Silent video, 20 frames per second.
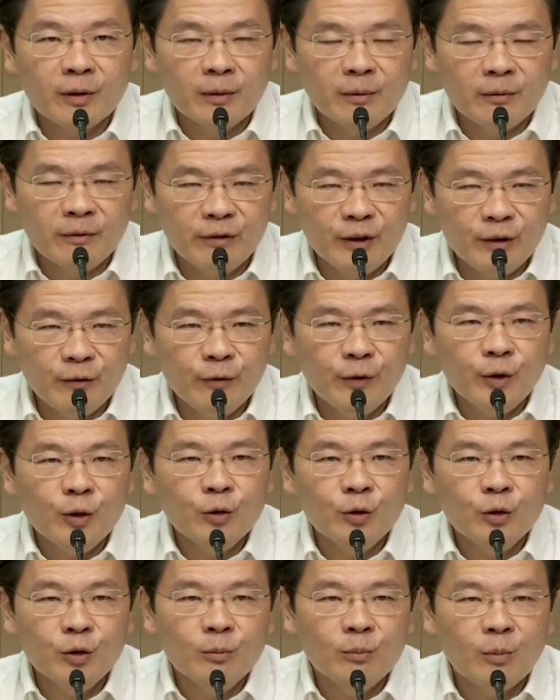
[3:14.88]

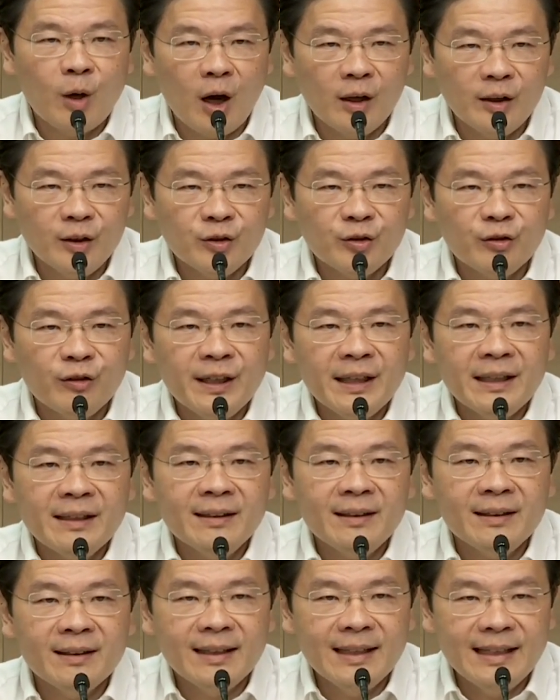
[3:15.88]
review,
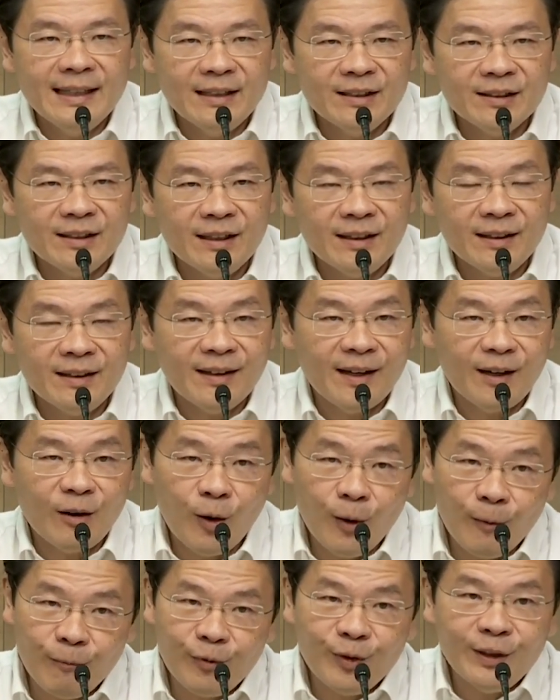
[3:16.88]
monitoring, easing.
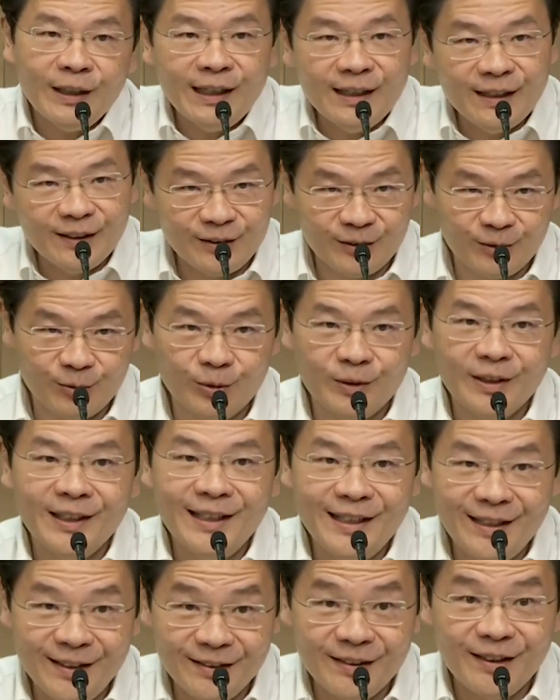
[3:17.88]
Hopefully it's
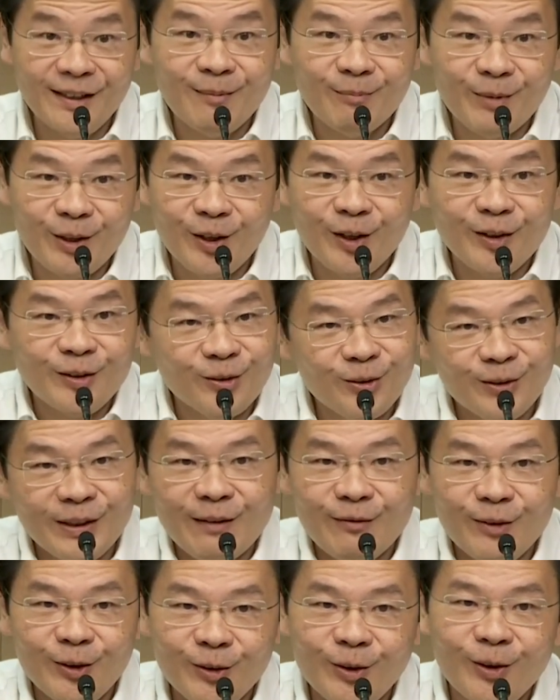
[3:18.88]
easing, because you
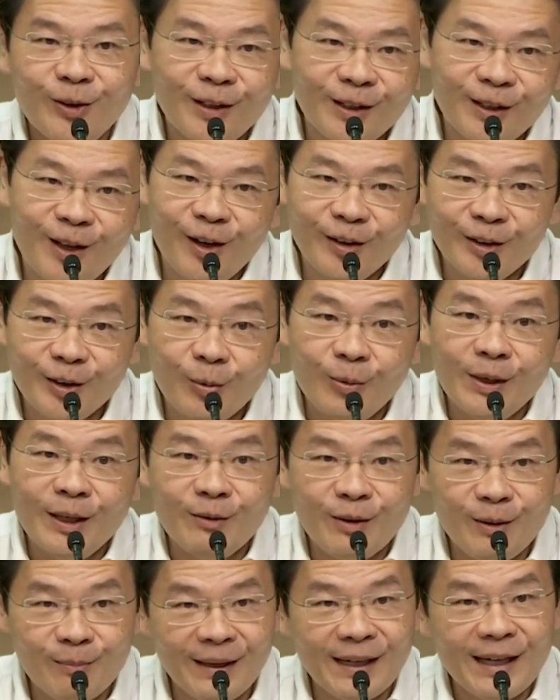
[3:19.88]
never know, along the way
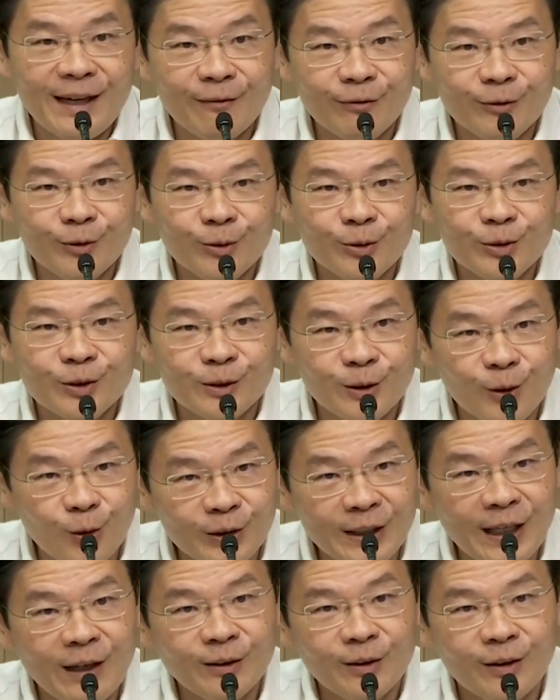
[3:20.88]
we might have to slow
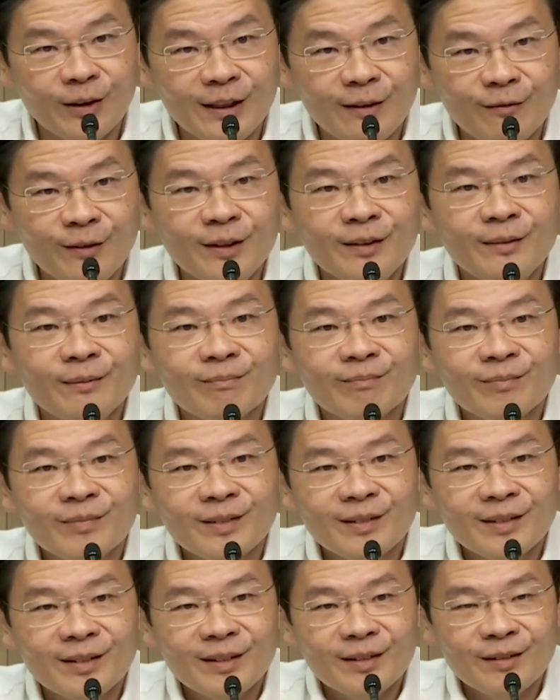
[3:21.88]
down or even
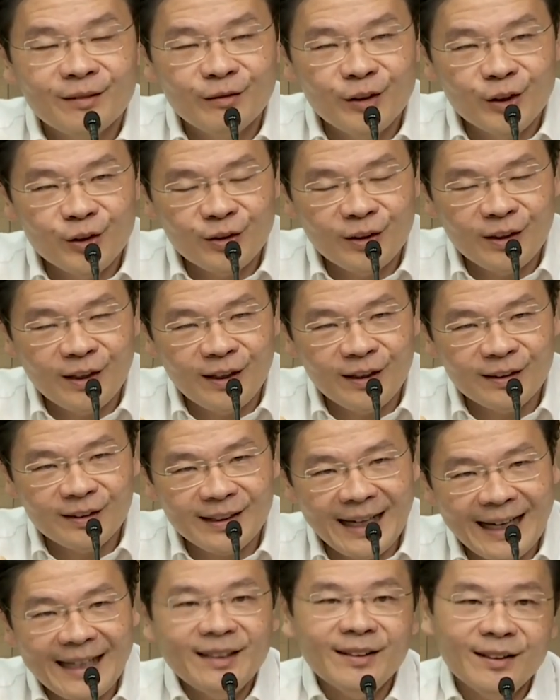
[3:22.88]

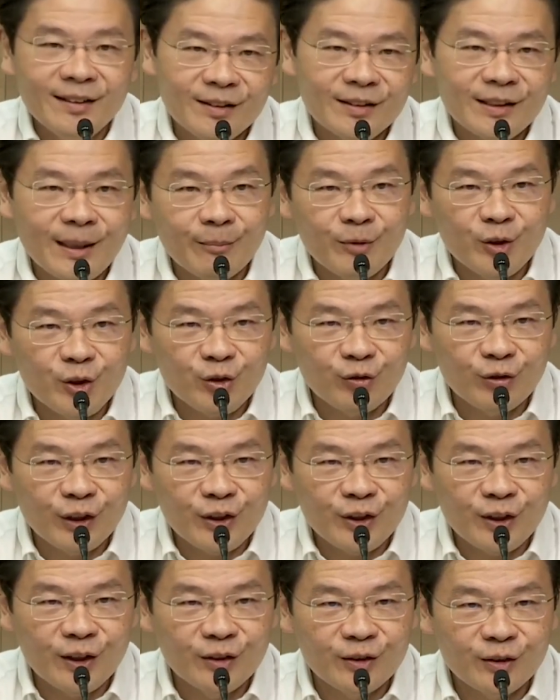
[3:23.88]
tighten some
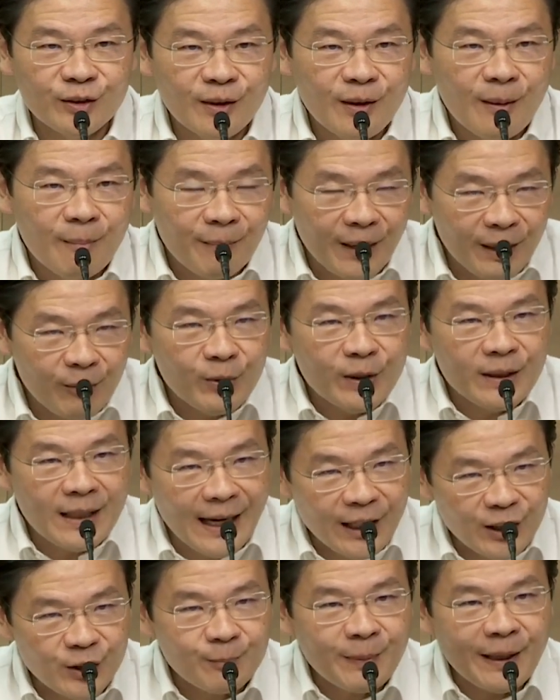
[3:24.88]
restrictions. But we
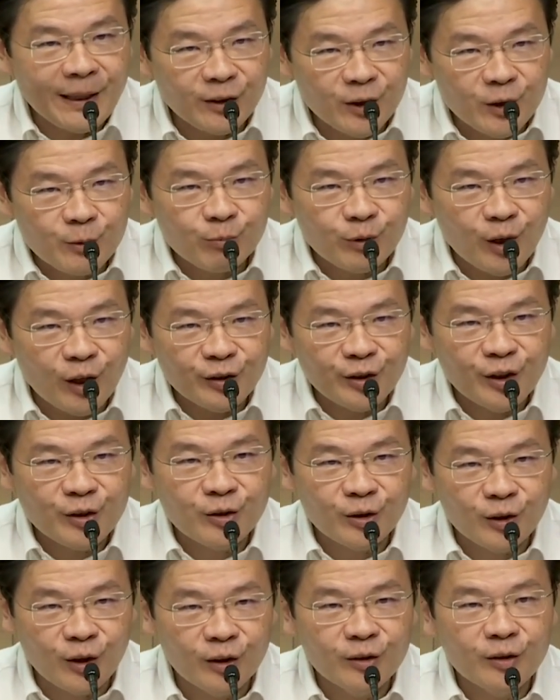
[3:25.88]
expect this process
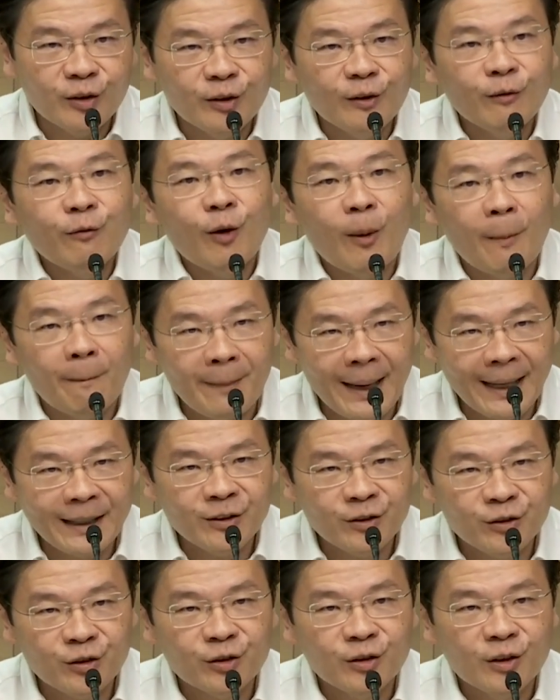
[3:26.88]
to continue for
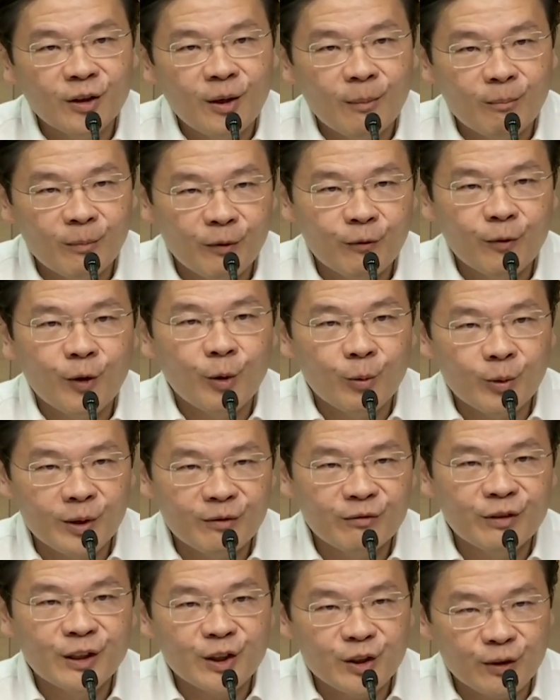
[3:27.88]
months before we
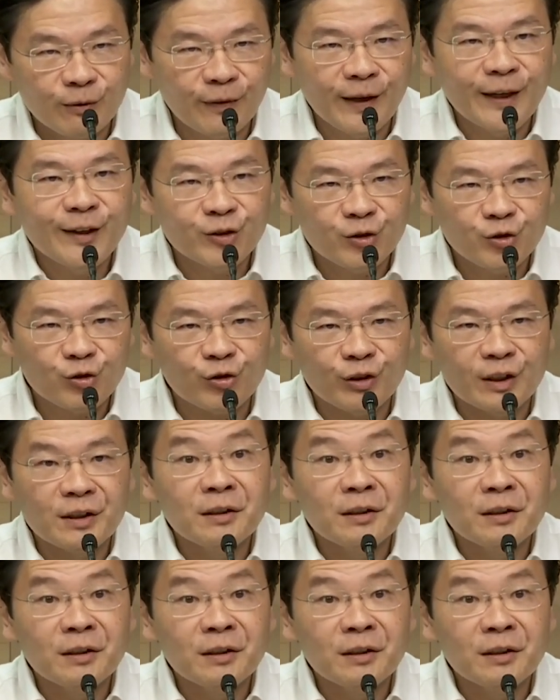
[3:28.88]
reach phase 3.